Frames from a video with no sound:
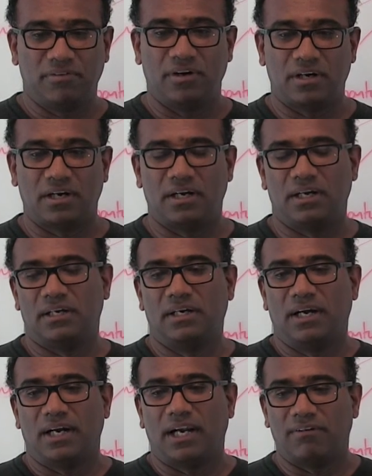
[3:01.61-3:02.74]
for
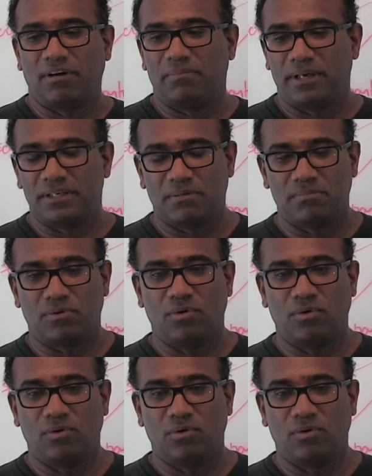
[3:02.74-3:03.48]
developing some